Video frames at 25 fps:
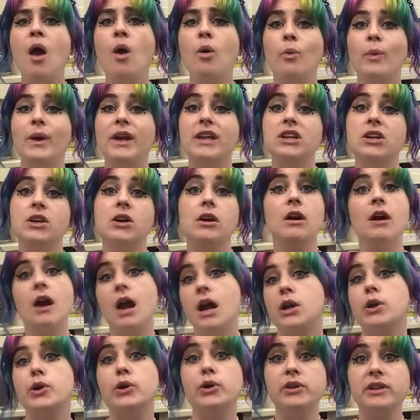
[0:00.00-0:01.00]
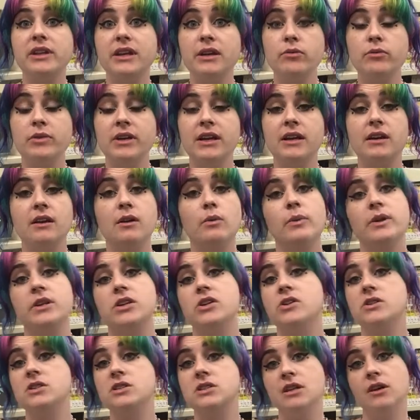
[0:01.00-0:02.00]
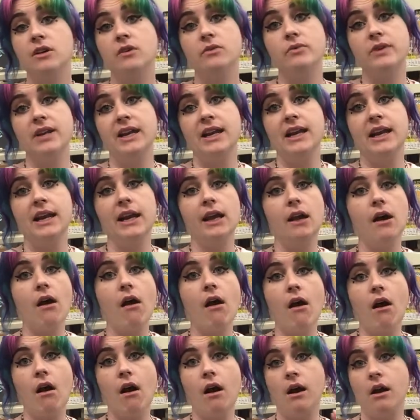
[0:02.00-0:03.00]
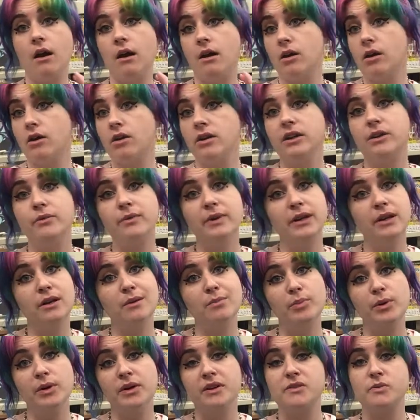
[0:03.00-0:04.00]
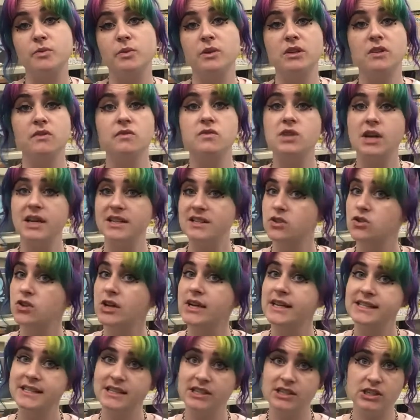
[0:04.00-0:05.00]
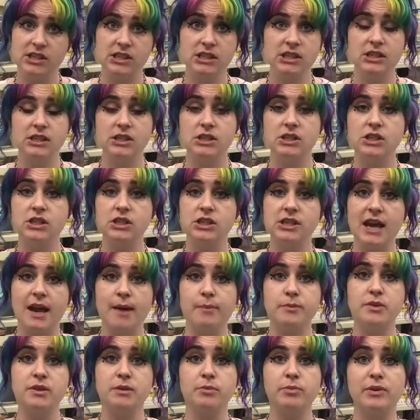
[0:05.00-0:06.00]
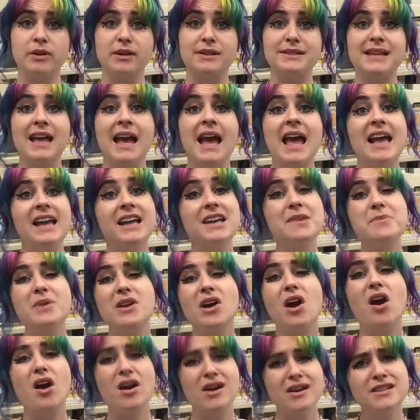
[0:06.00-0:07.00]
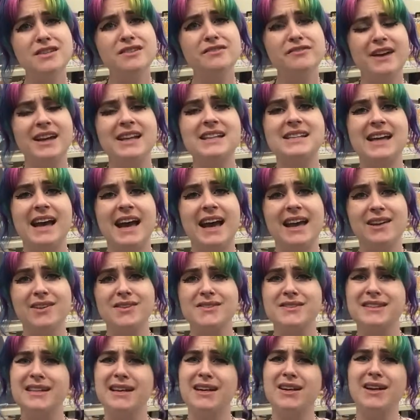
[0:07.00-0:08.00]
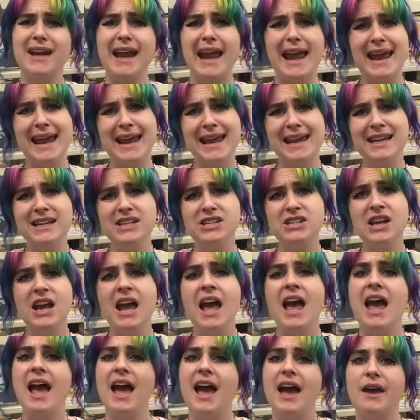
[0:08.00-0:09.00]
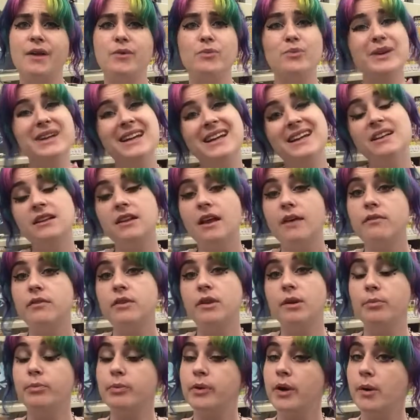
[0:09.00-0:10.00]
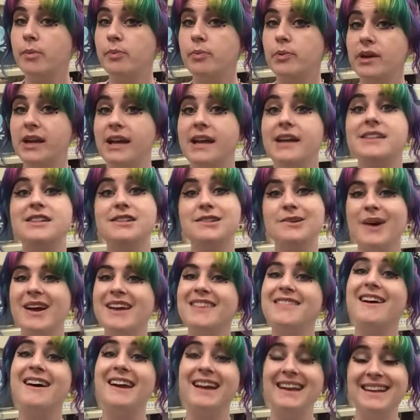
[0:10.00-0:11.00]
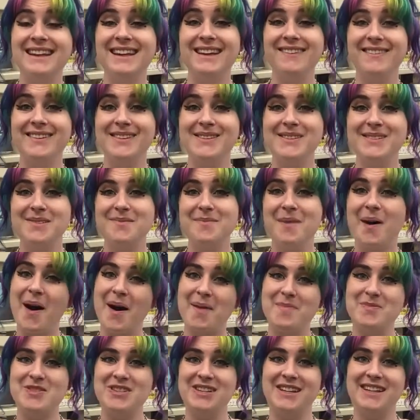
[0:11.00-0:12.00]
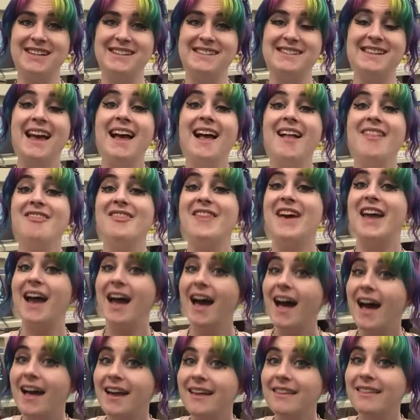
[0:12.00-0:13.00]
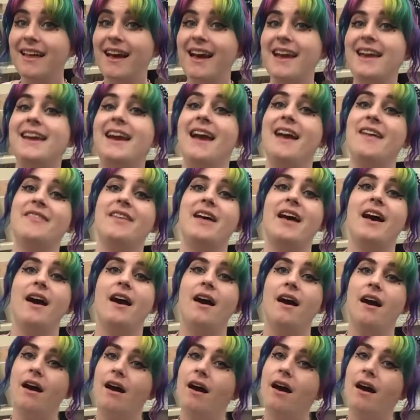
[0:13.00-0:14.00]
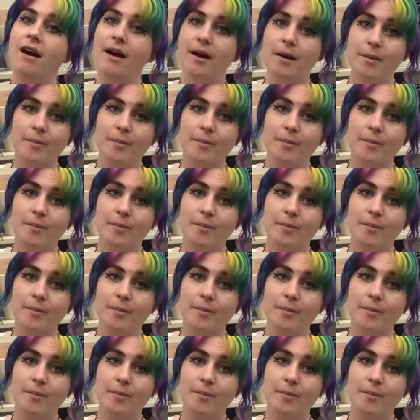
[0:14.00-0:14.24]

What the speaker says: when you're an early reader, when you're still reading our early reader books, when you've just transitioned into chapter books. It can be hard to find titles that are age and reading level appropriate, so I thought I'd give you some options that I like and that